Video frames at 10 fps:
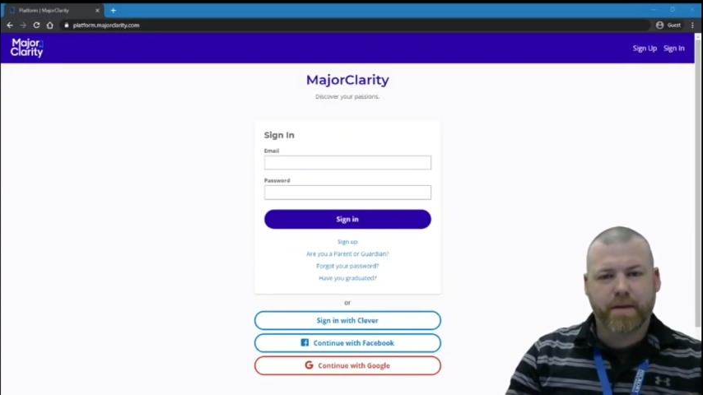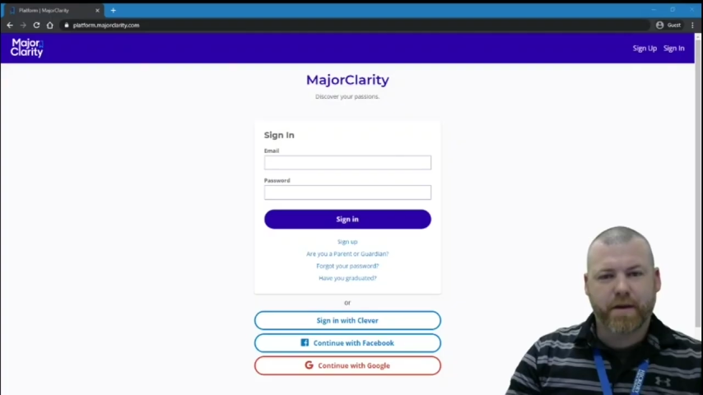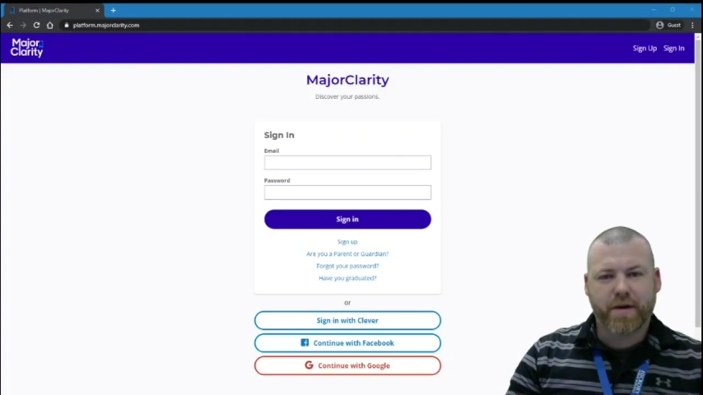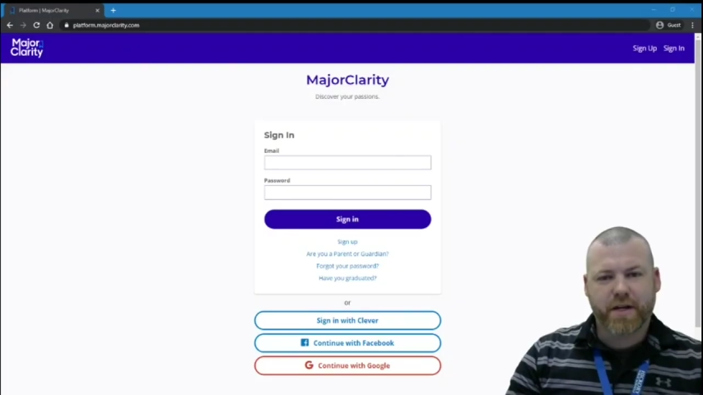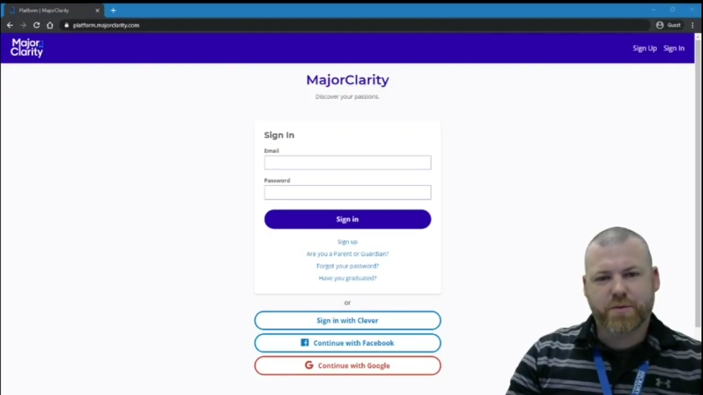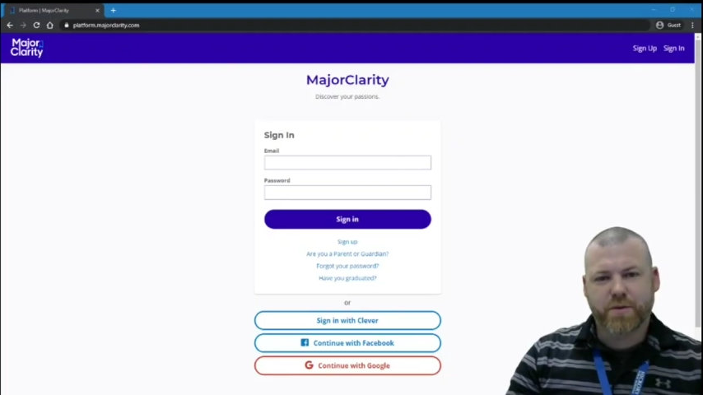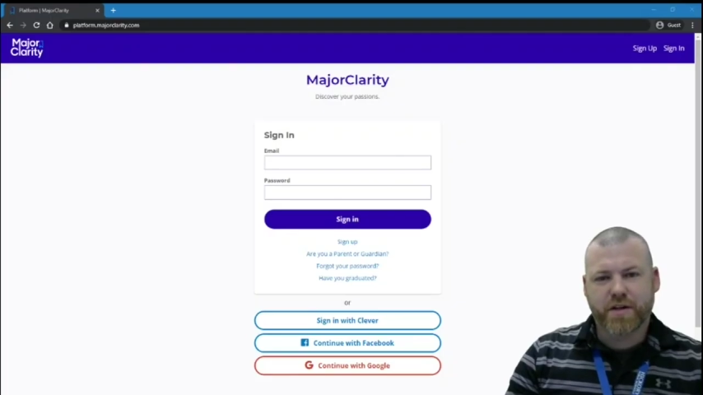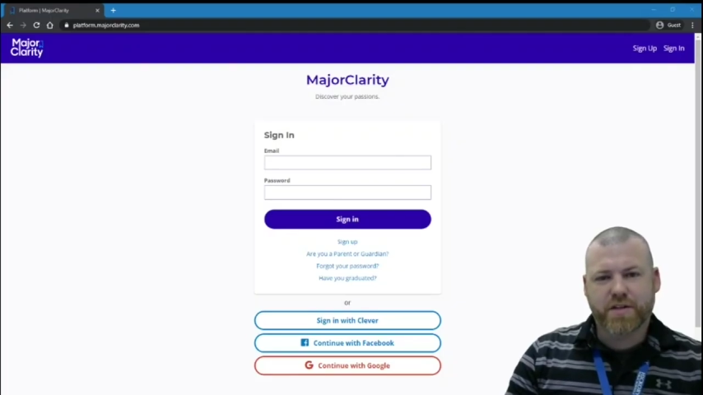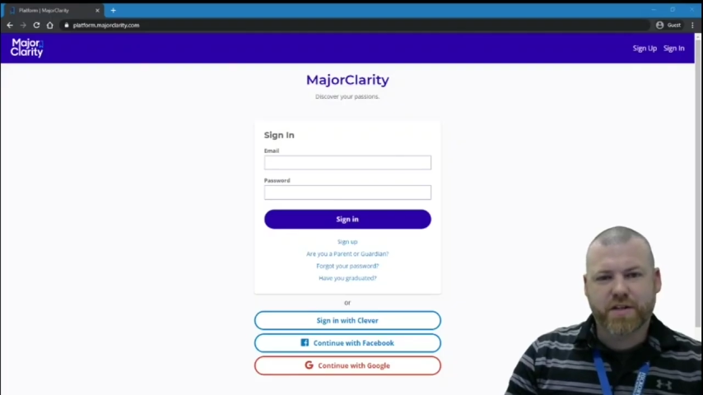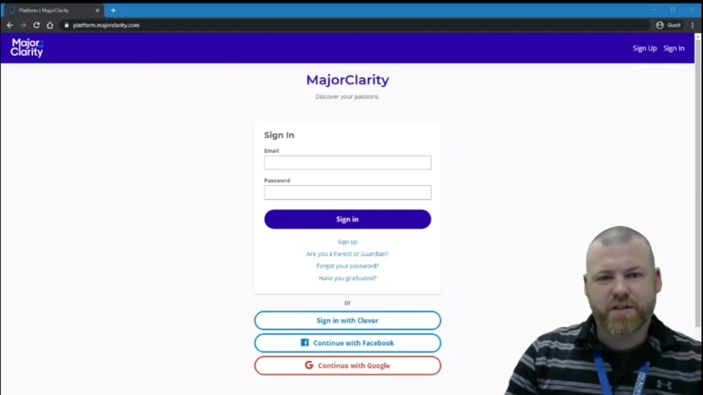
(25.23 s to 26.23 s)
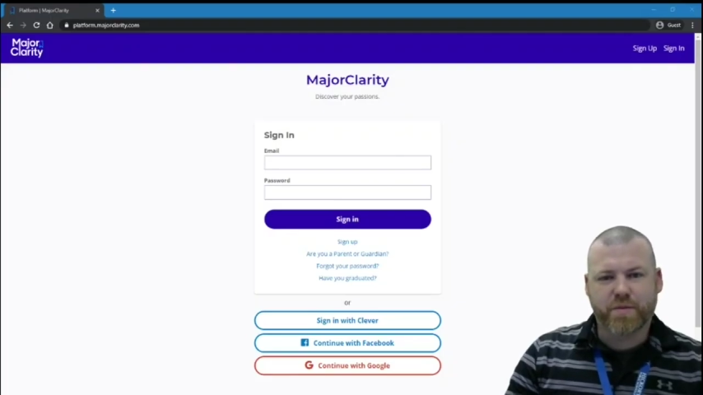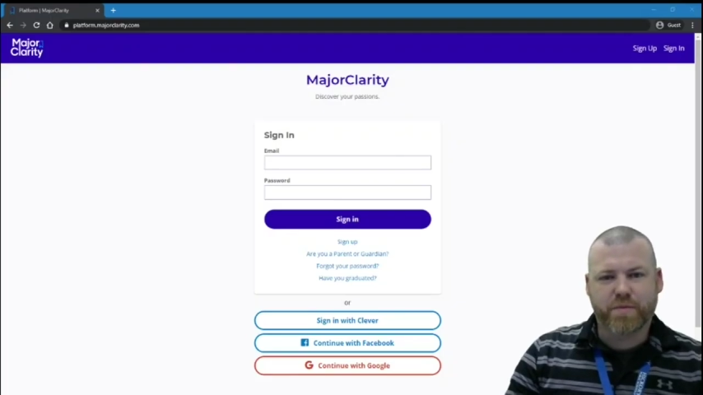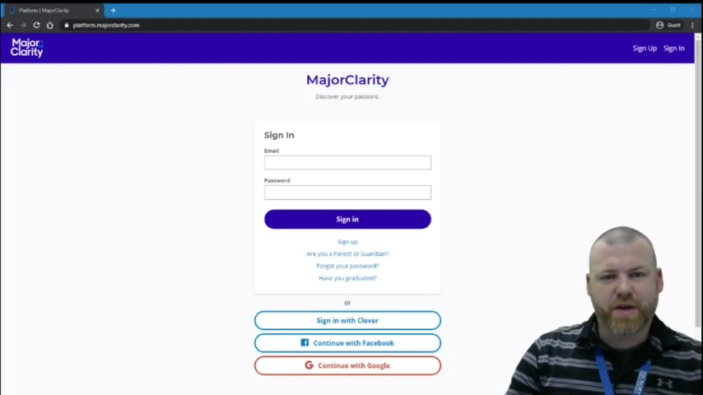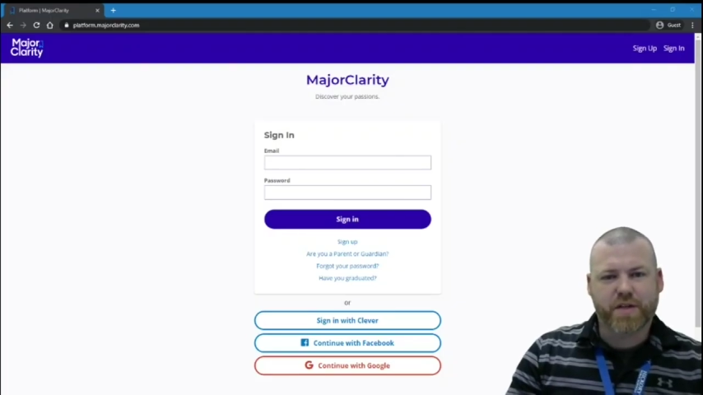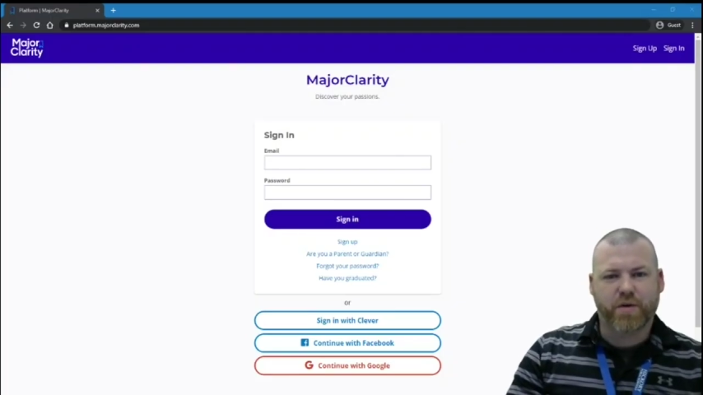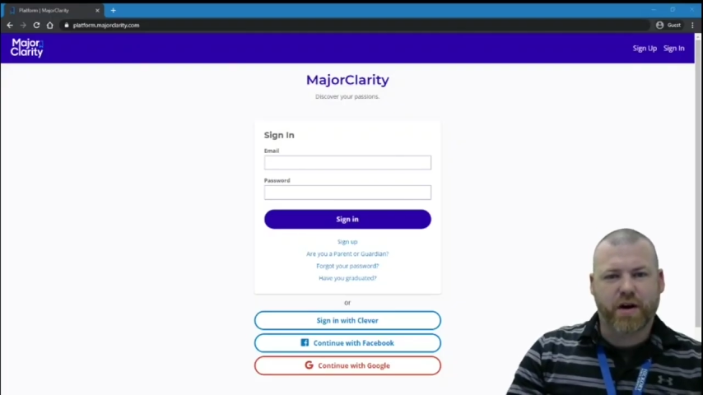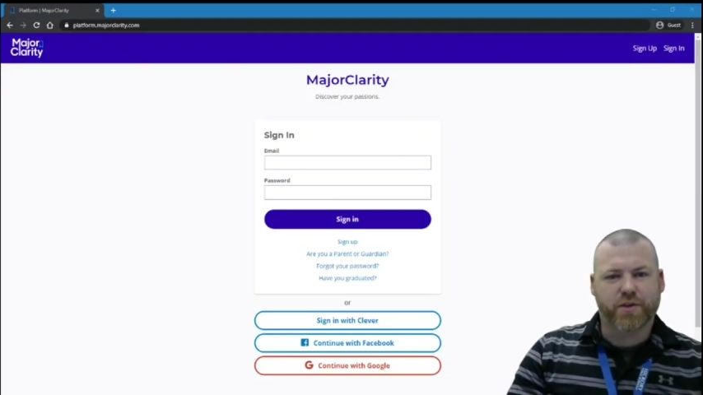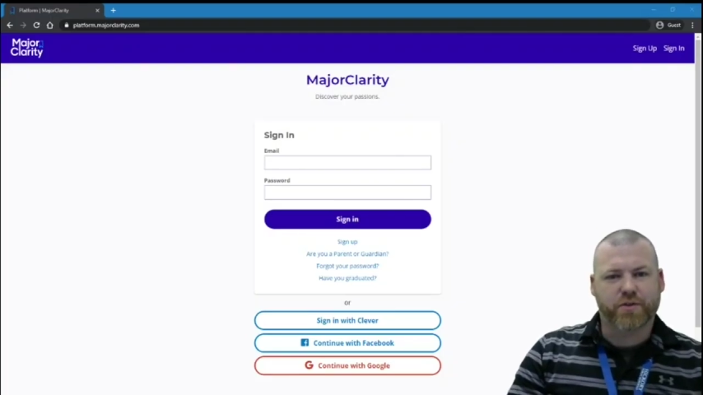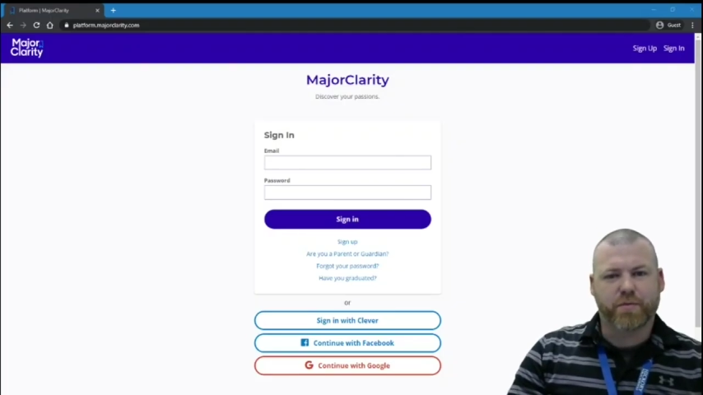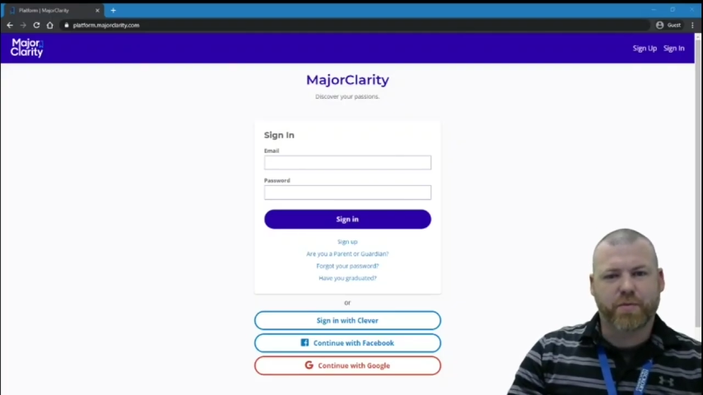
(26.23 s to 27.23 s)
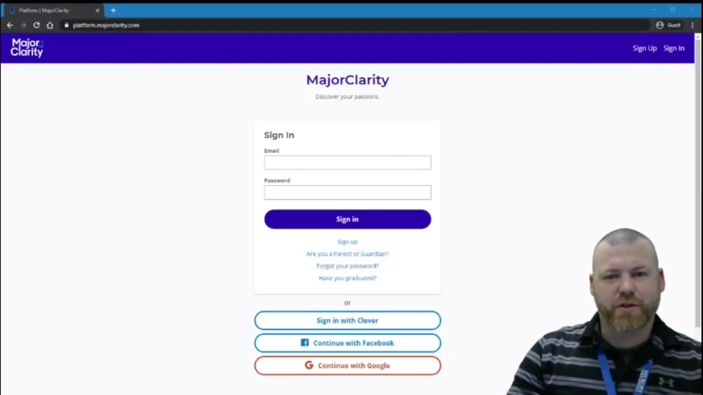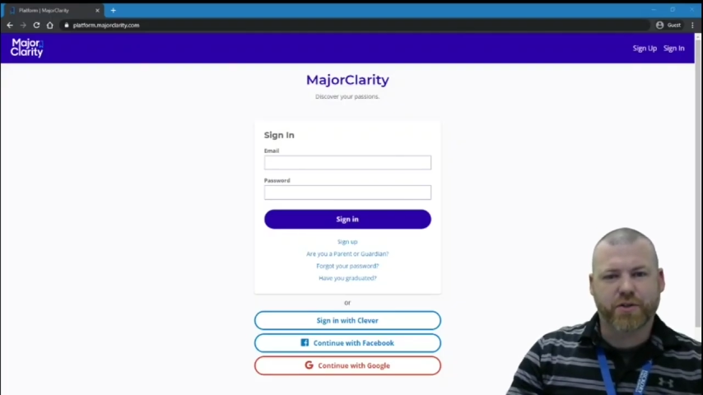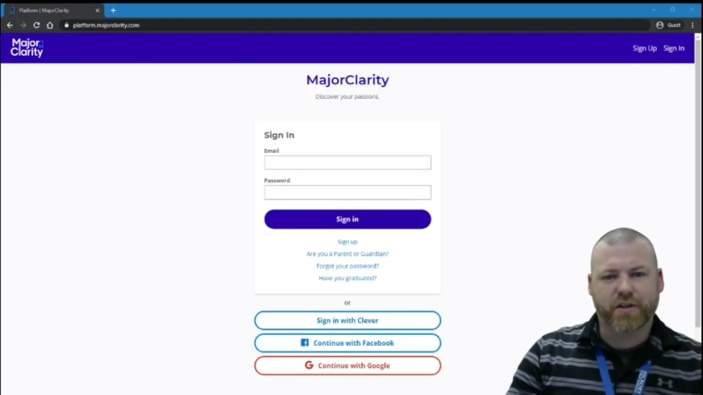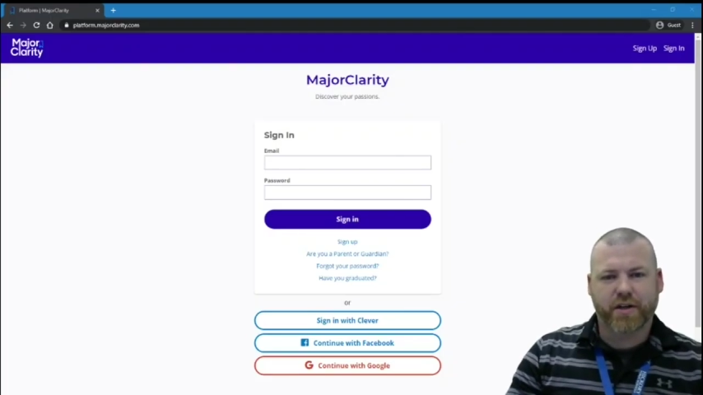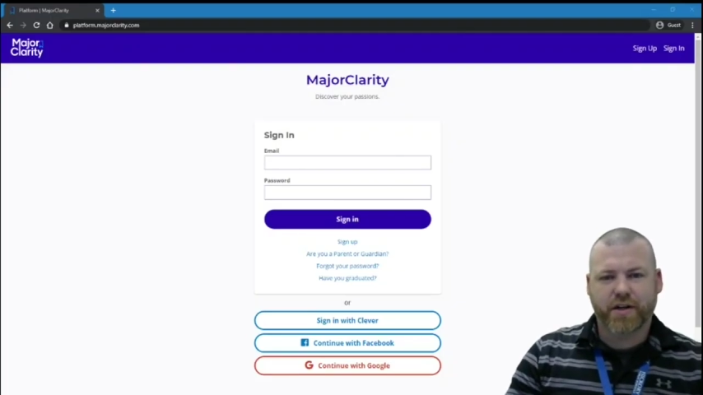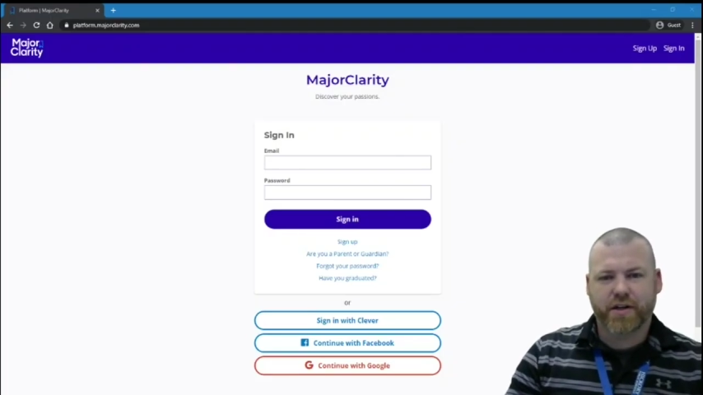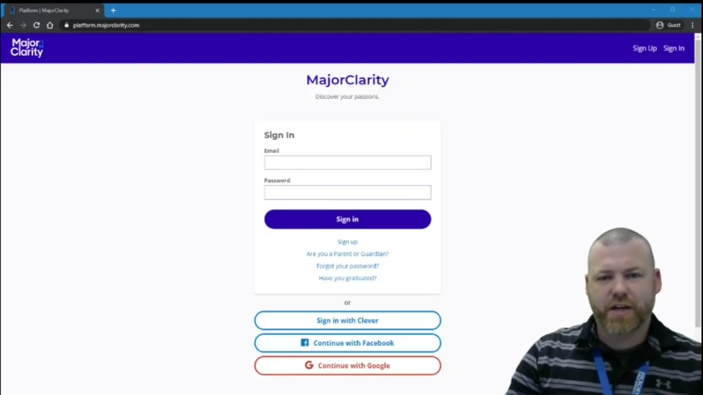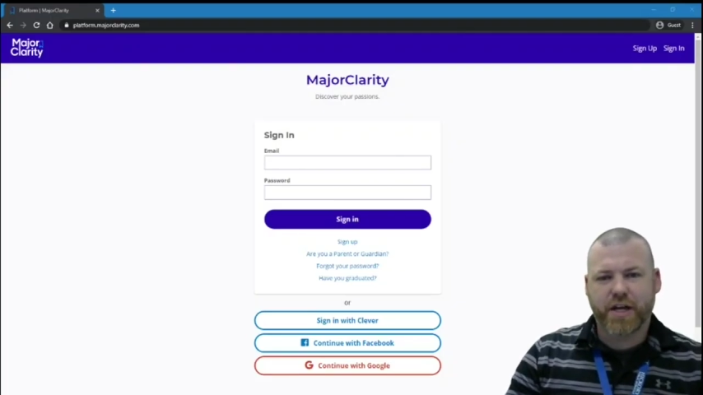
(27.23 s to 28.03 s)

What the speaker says: In my experience, it's the best browser for MajorClarity,